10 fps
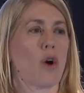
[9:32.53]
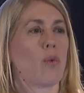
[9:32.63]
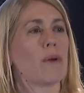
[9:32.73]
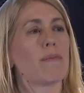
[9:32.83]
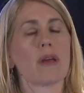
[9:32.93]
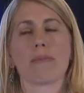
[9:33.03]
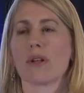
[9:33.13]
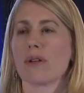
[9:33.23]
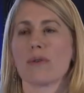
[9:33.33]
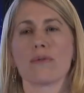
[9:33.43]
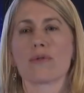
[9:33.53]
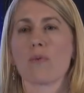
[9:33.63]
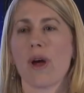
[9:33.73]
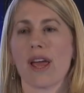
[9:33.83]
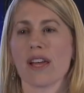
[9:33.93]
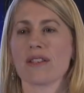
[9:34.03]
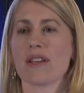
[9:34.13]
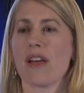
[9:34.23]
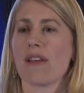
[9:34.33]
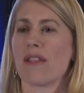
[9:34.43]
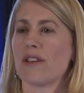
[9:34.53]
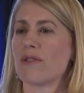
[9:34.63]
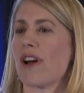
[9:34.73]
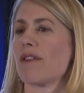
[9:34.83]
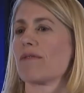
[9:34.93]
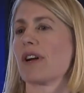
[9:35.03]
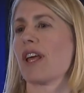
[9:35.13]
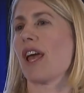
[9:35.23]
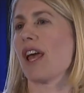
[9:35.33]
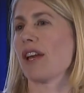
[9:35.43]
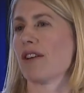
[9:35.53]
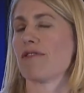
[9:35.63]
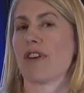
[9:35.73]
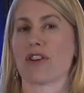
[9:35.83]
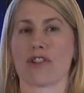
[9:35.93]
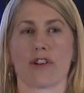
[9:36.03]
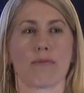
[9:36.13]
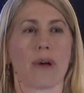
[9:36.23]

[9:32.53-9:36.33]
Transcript: When people lose weight, they do not regain a functional